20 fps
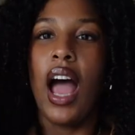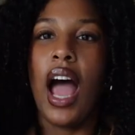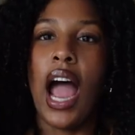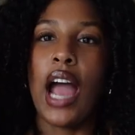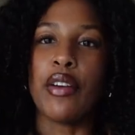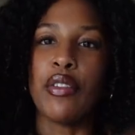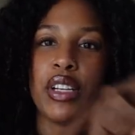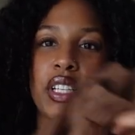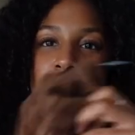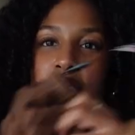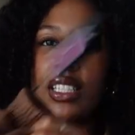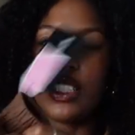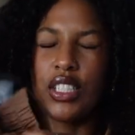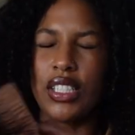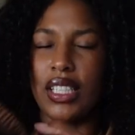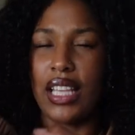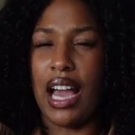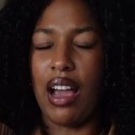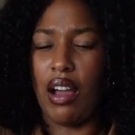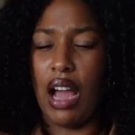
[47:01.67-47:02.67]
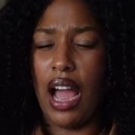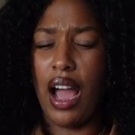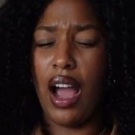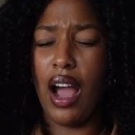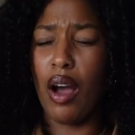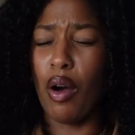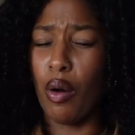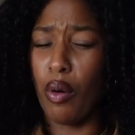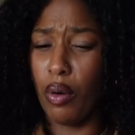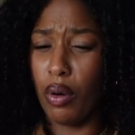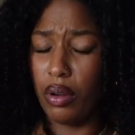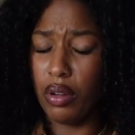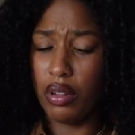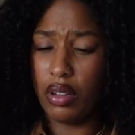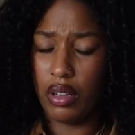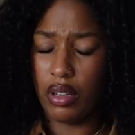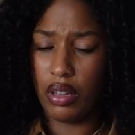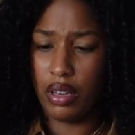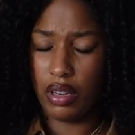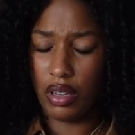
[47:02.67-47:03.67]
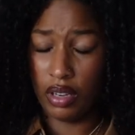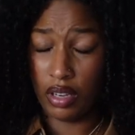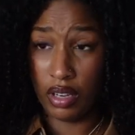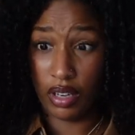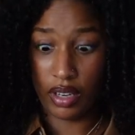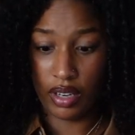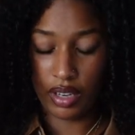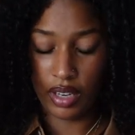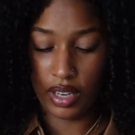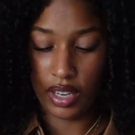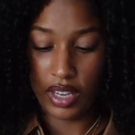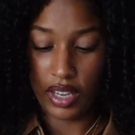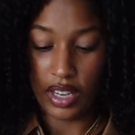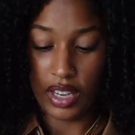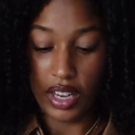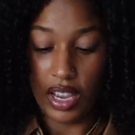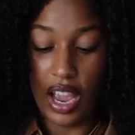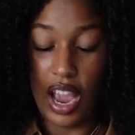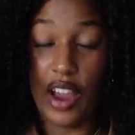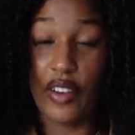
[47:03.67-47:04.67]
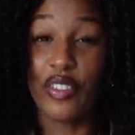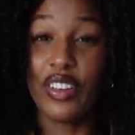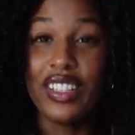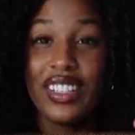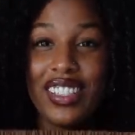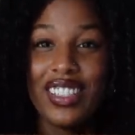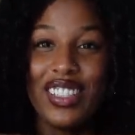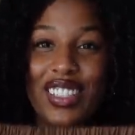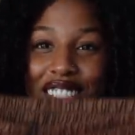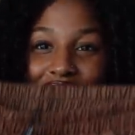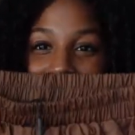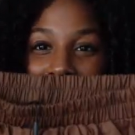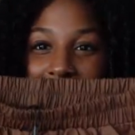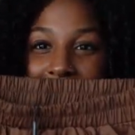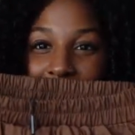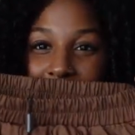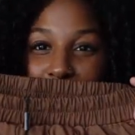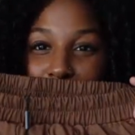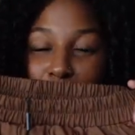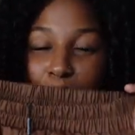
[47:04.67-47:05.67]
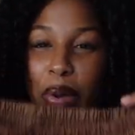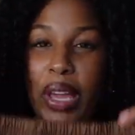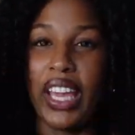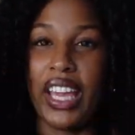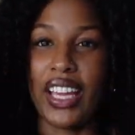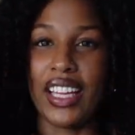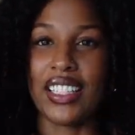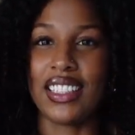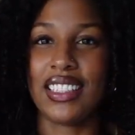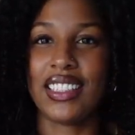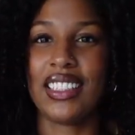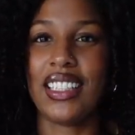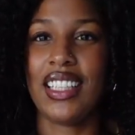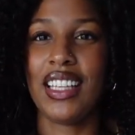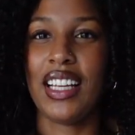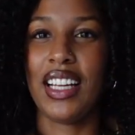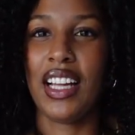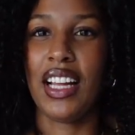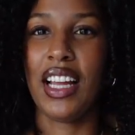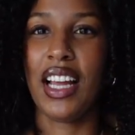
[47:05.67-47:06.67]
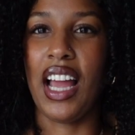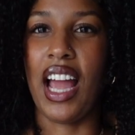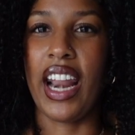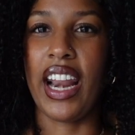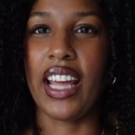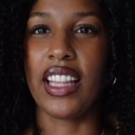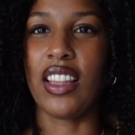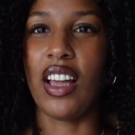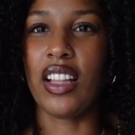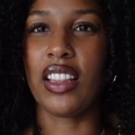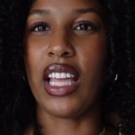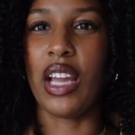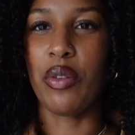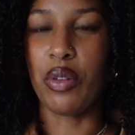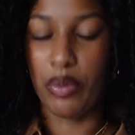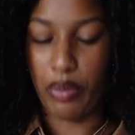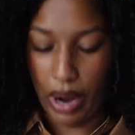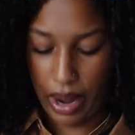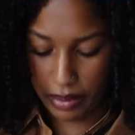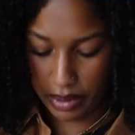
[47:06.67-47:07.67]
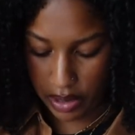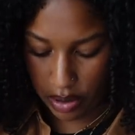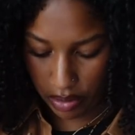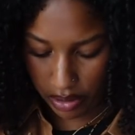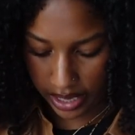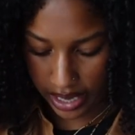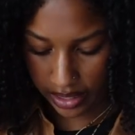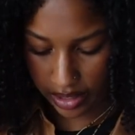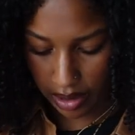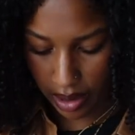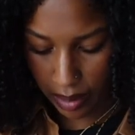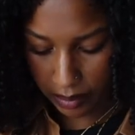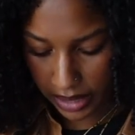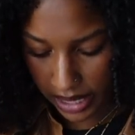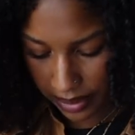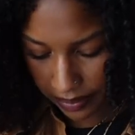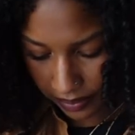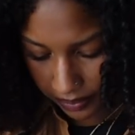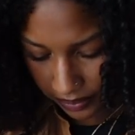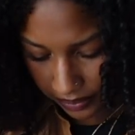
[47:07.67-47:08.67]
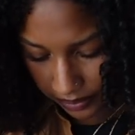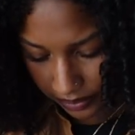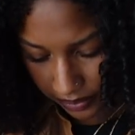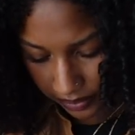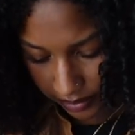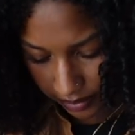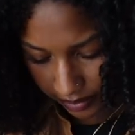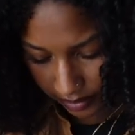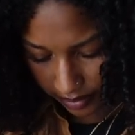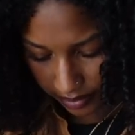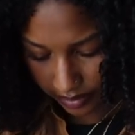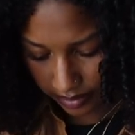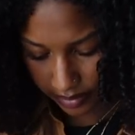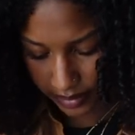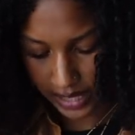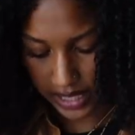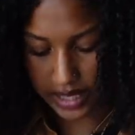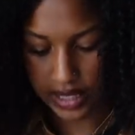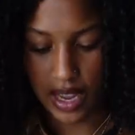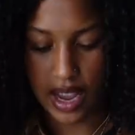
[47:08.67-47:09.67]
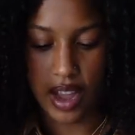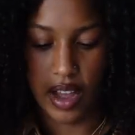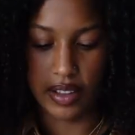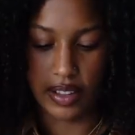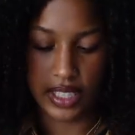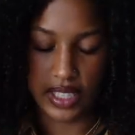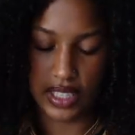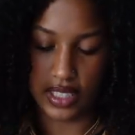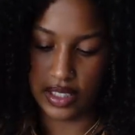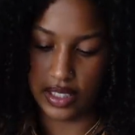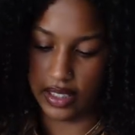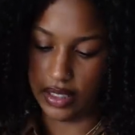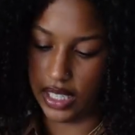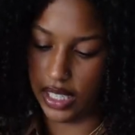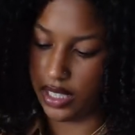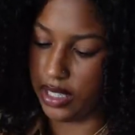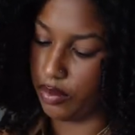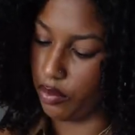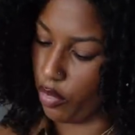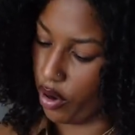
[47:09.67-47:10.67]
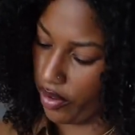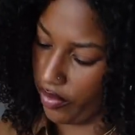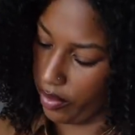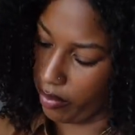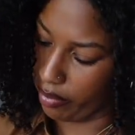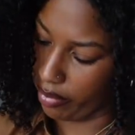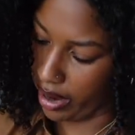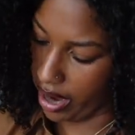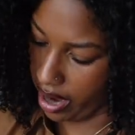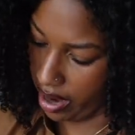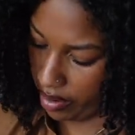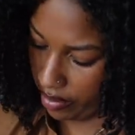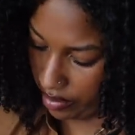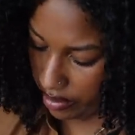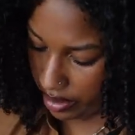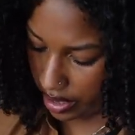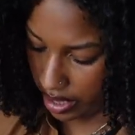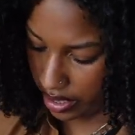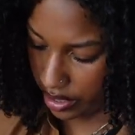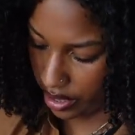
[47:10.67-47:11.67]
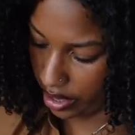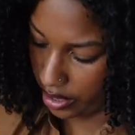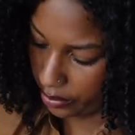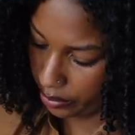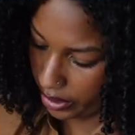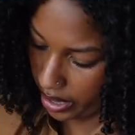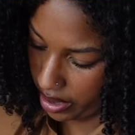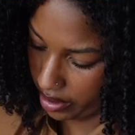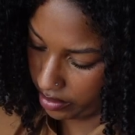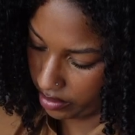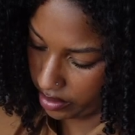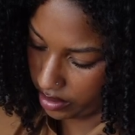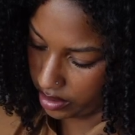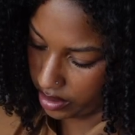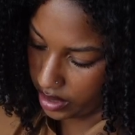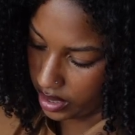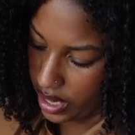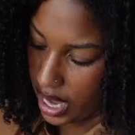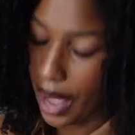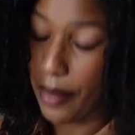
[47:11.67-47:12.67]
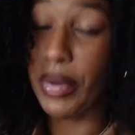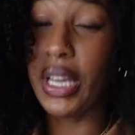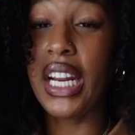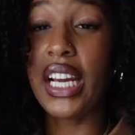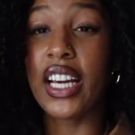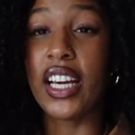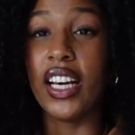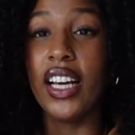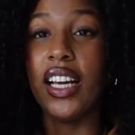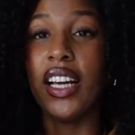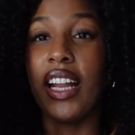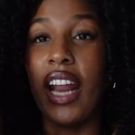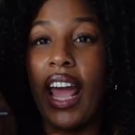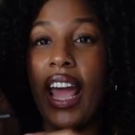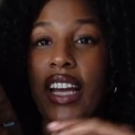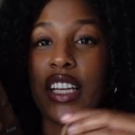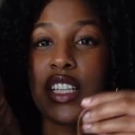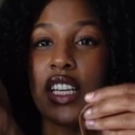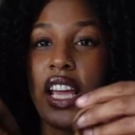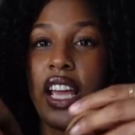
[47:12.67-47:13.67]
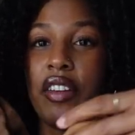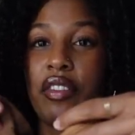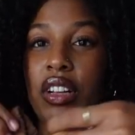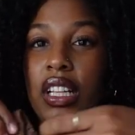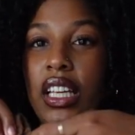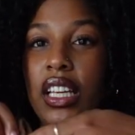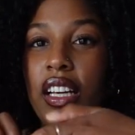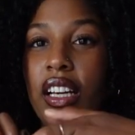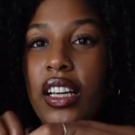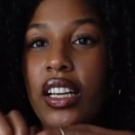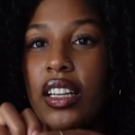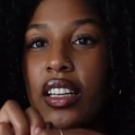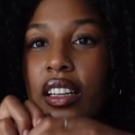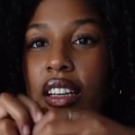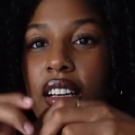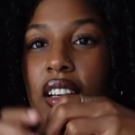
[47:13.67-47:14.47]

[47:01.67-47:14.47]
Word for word: I recently just got, ow! I recently just got these pants and I thought they would probably go together. I mean, no, this is this is more of a brown, a dark brown. I mean, it could, actually, it really could.